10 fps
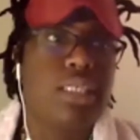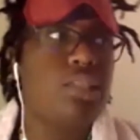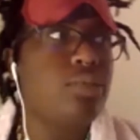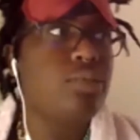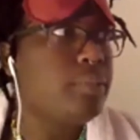
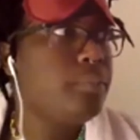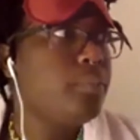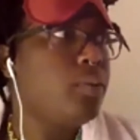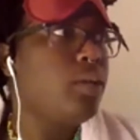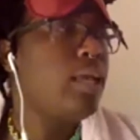And then
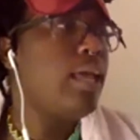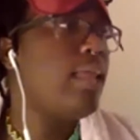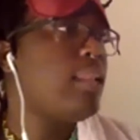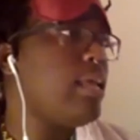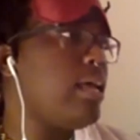if
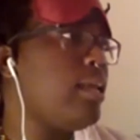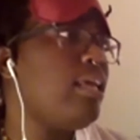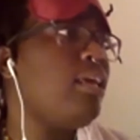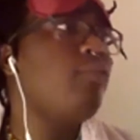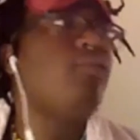
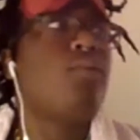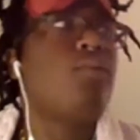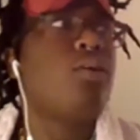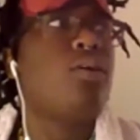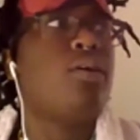it can't be
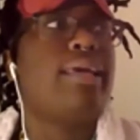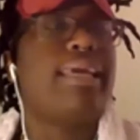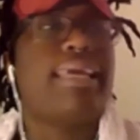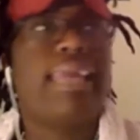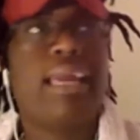met, we
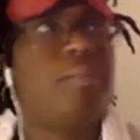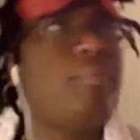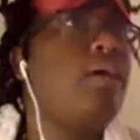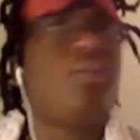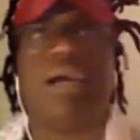have to like
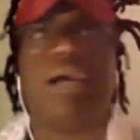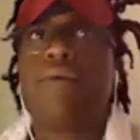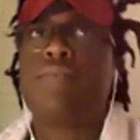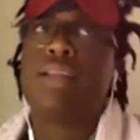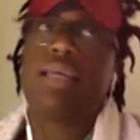switch it
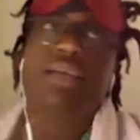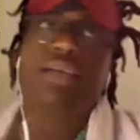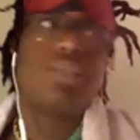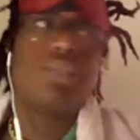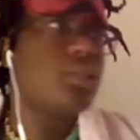around. I
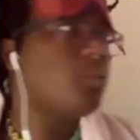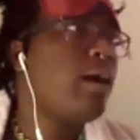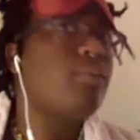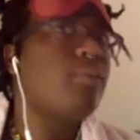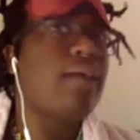try
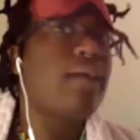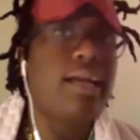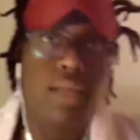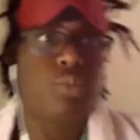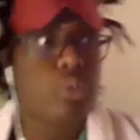to
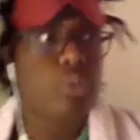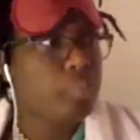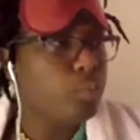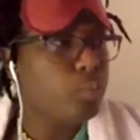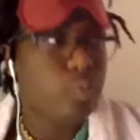
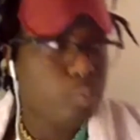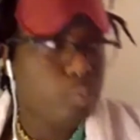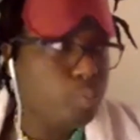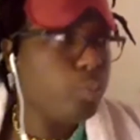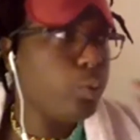remain
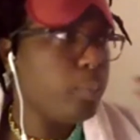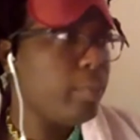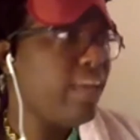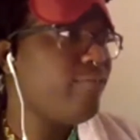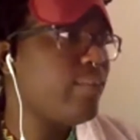flexible
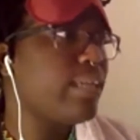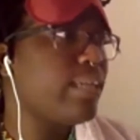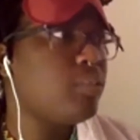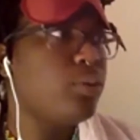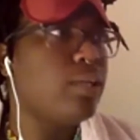enough in my
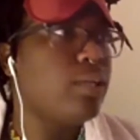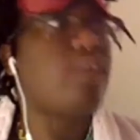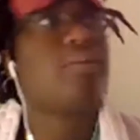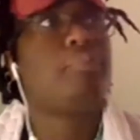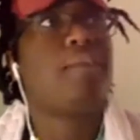schedule to
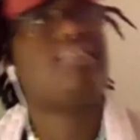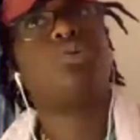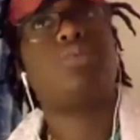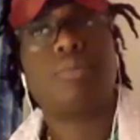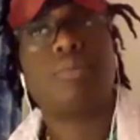make up for
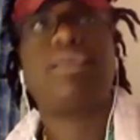that.